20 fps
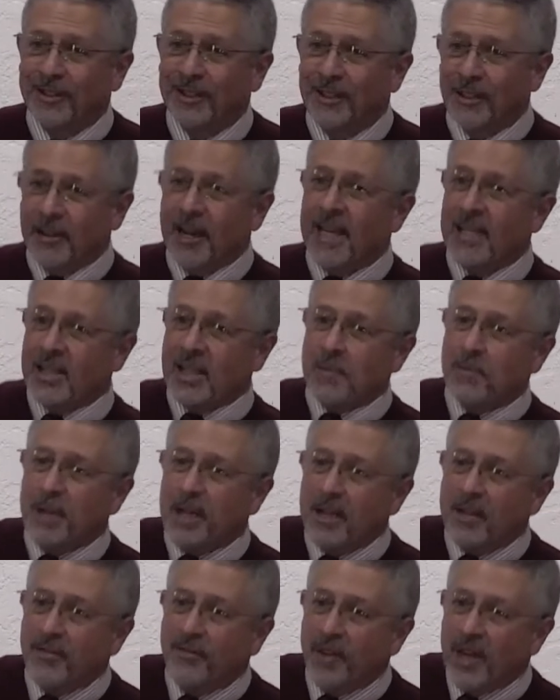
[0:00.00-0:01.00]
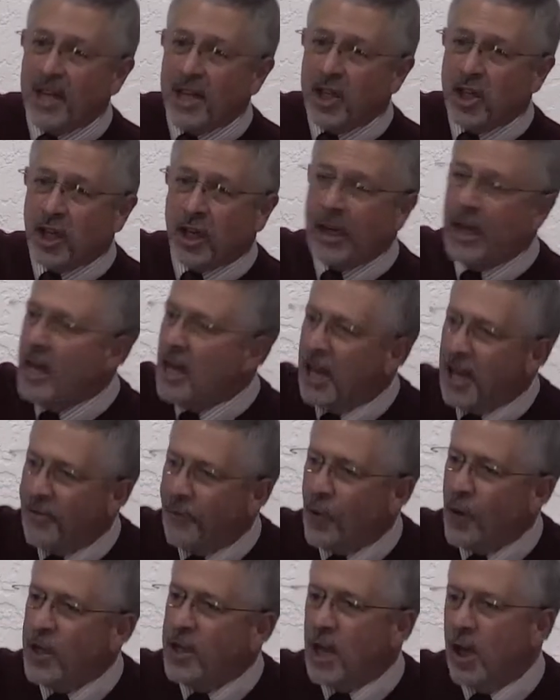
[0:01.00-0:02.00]
There has to be a vision. If
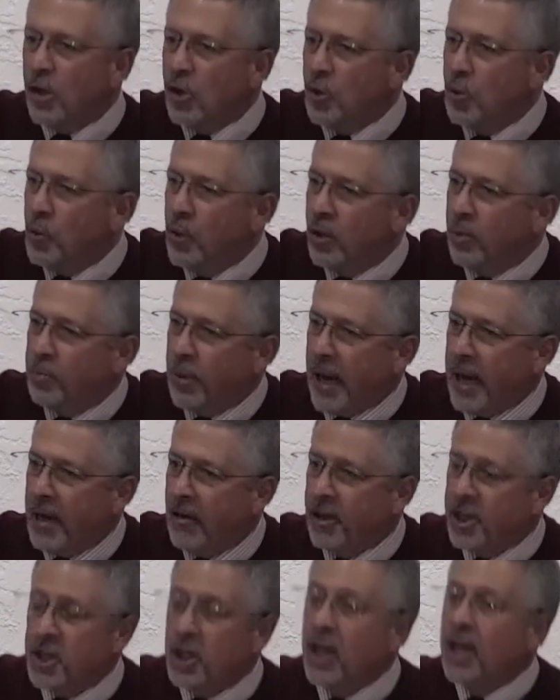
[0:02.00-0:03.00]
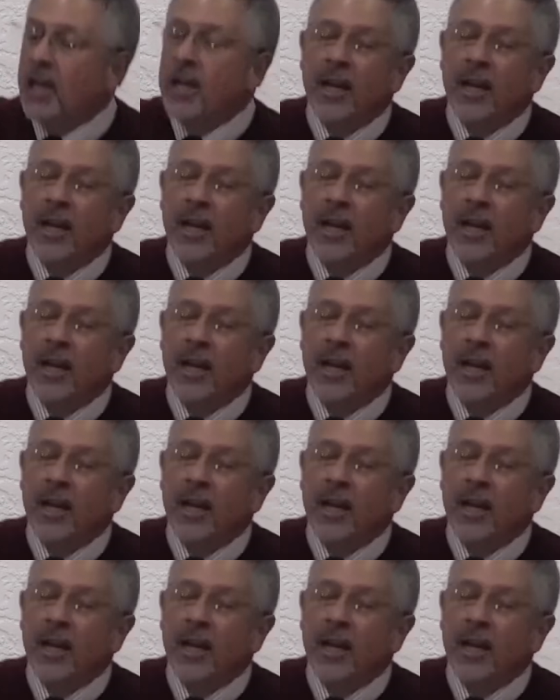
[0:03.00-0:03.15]
we don't, we'll perish.